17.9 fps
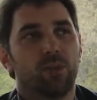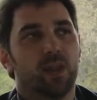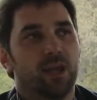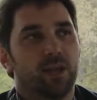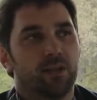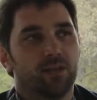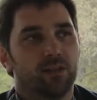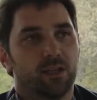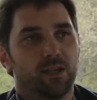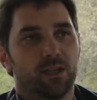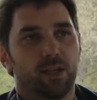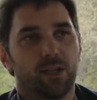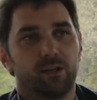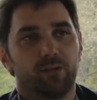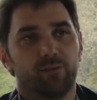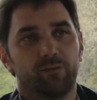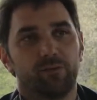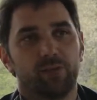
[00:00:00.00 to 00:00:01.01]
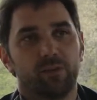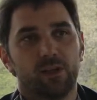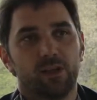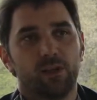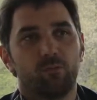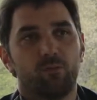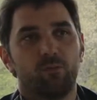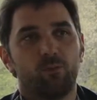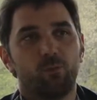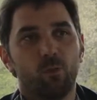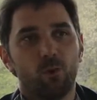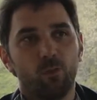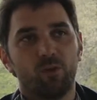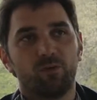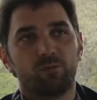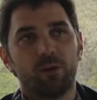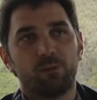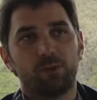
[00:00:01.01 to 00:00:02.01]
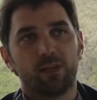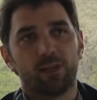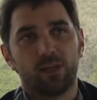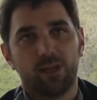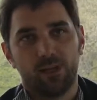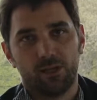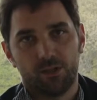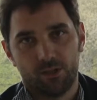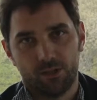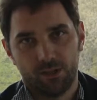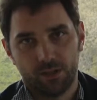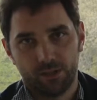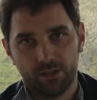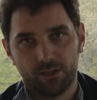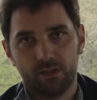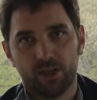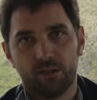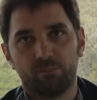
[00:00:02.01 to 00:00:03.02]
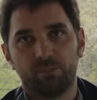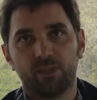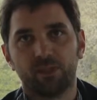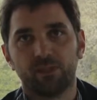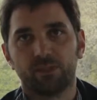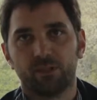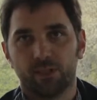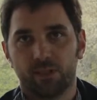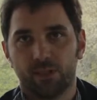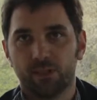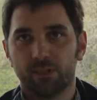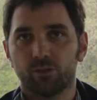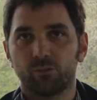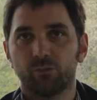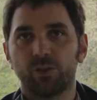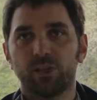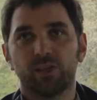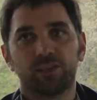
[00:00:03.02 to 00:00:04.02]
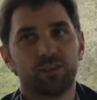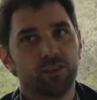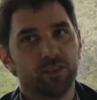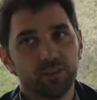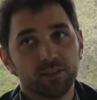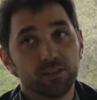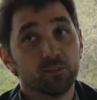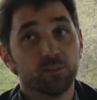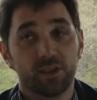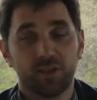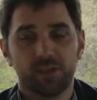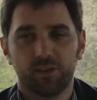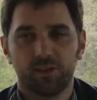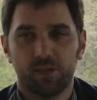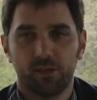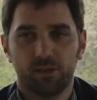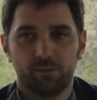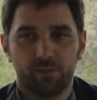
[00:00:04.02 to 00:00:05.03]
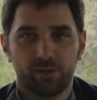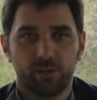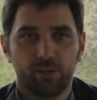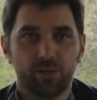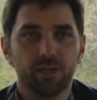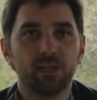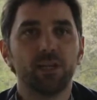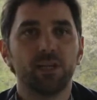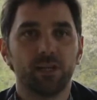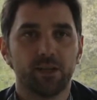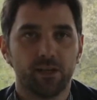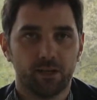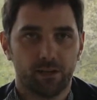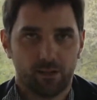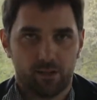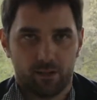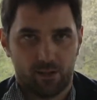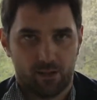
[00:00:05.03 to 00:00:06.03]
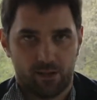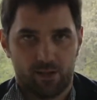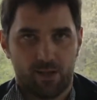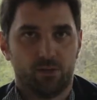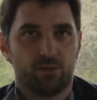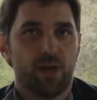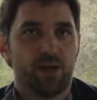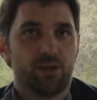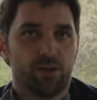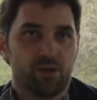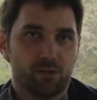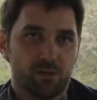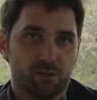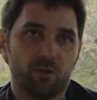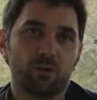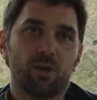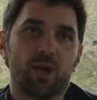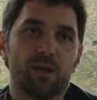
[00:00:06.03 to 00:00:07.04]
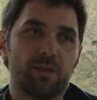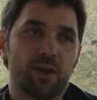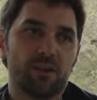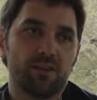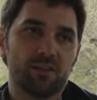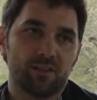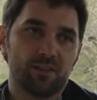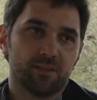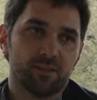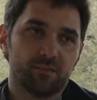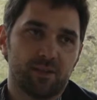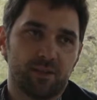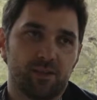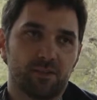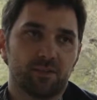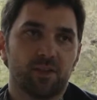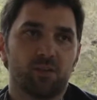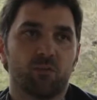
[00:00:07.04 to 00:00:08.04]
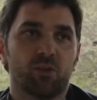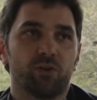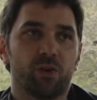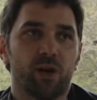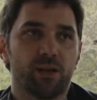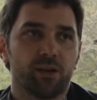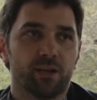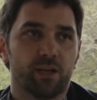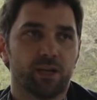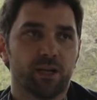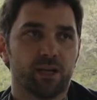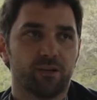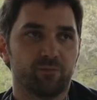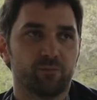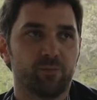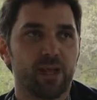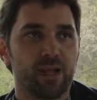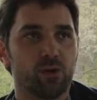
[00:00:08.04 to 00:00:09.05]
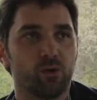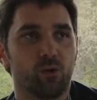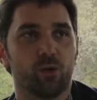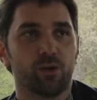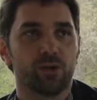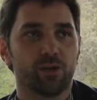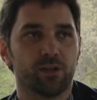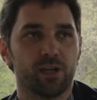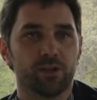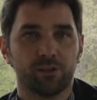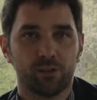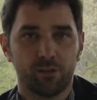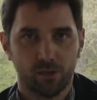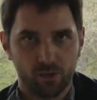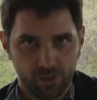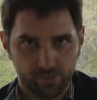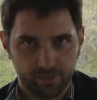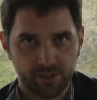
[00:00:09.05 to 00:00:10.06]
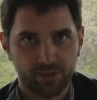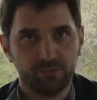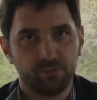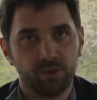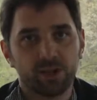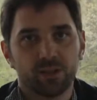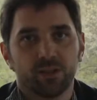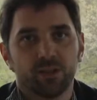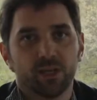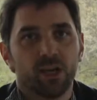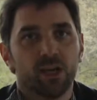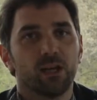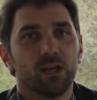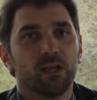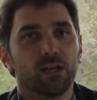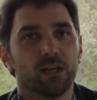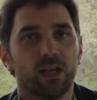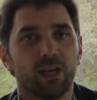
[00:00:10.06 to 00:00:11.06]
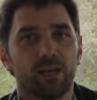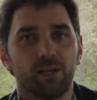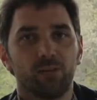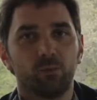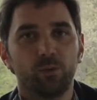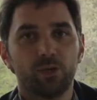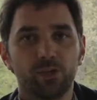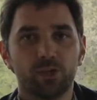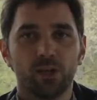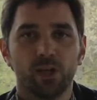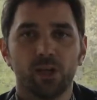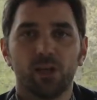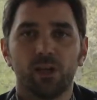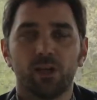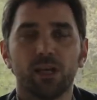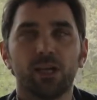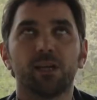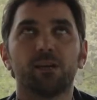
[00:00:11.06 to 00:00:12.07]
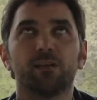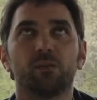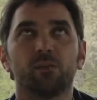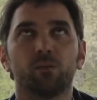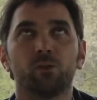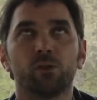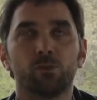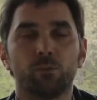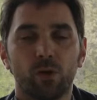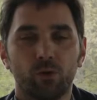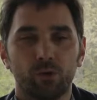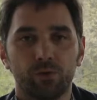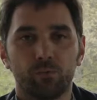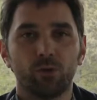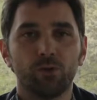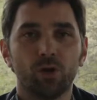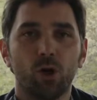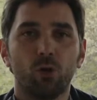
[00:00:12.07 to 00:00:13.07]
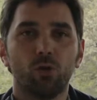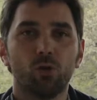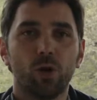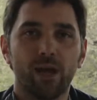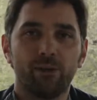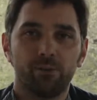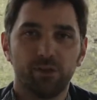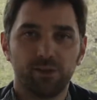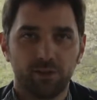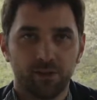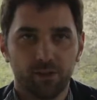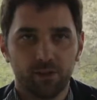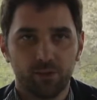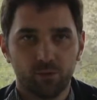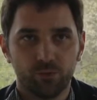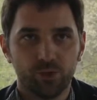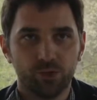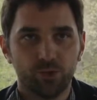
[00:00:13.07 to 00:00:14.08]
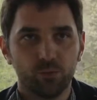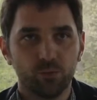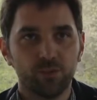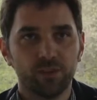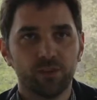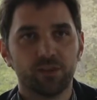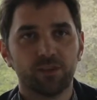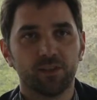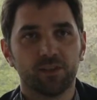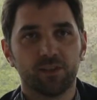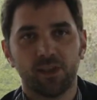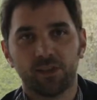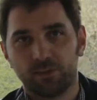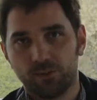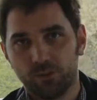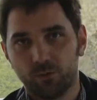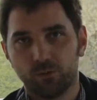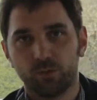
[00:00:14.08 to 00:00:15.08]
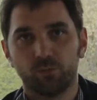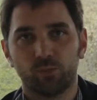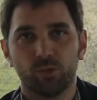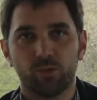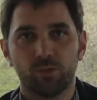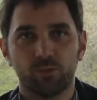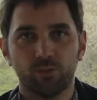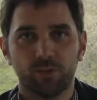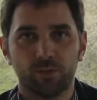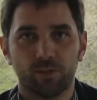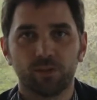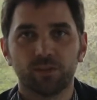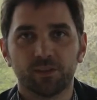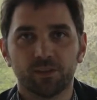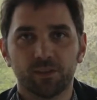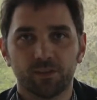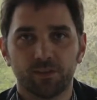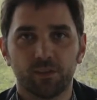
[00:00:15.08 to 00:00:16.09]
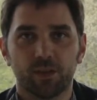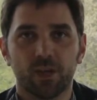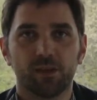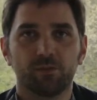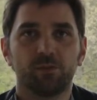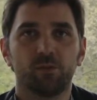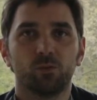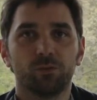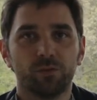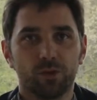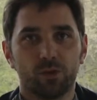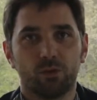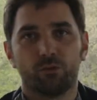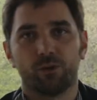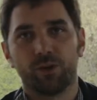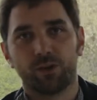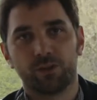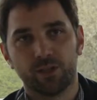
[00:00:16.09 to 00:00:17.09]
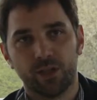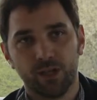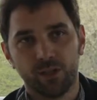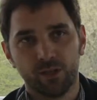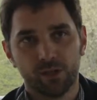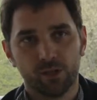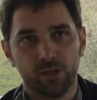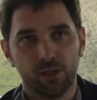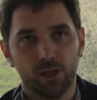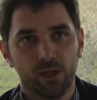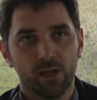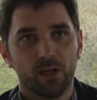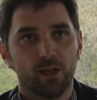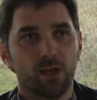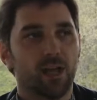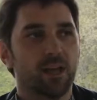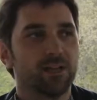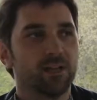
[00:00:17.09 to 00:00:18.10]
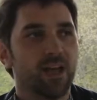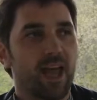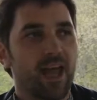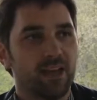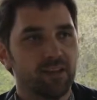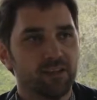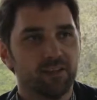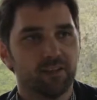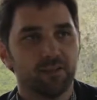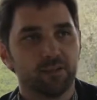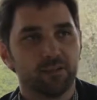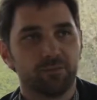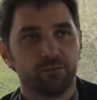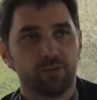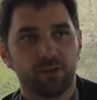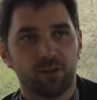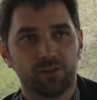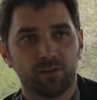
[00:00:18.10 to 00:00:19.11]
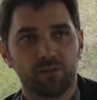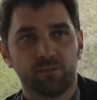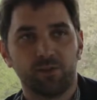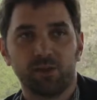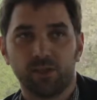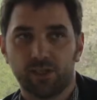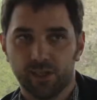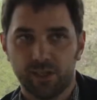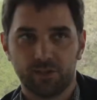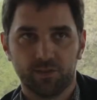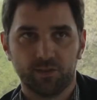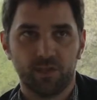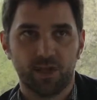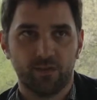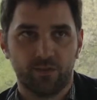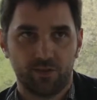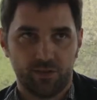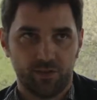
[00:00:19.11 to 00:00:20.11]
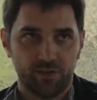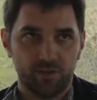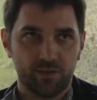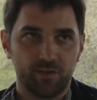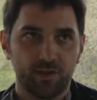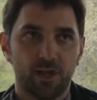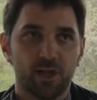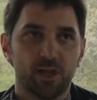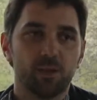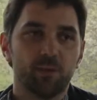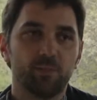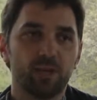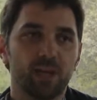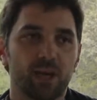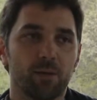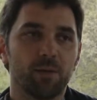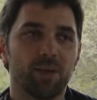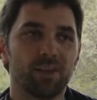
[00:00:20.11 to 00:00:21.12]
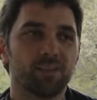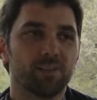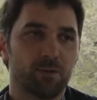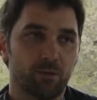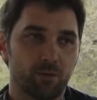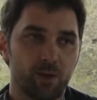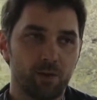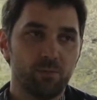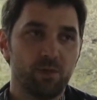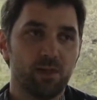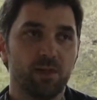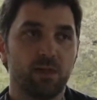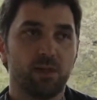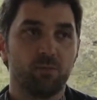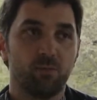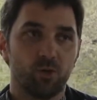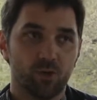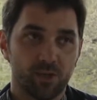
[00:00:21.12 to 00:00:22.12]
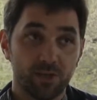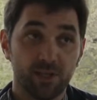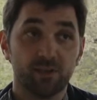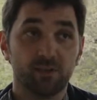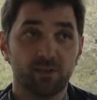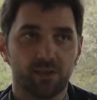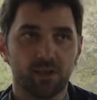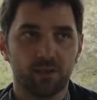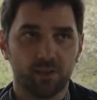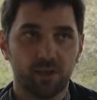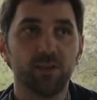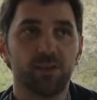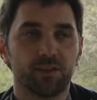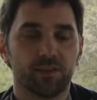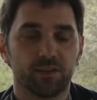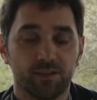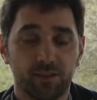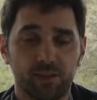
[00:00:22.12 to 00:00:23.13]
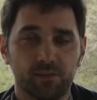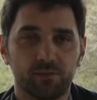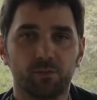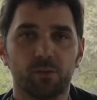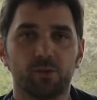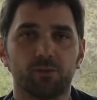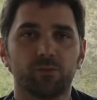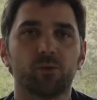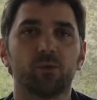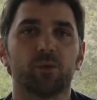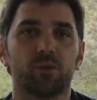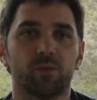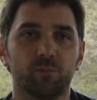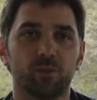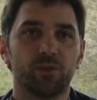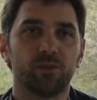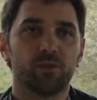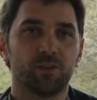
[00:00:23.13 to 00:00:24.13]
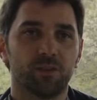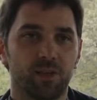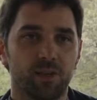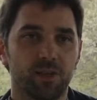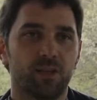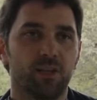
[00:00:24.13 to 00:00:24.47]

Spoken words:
and a kind of form of publication that attempted to be a system in itself and not a linear narration or analysis of anything, but rather a kind of mail order catalog of a different kind, which, to quote, would owe everything to the users and nothing to the producers. It's a kind of user orientation and access philosophy that has ever since become extremely important and successful, of course, because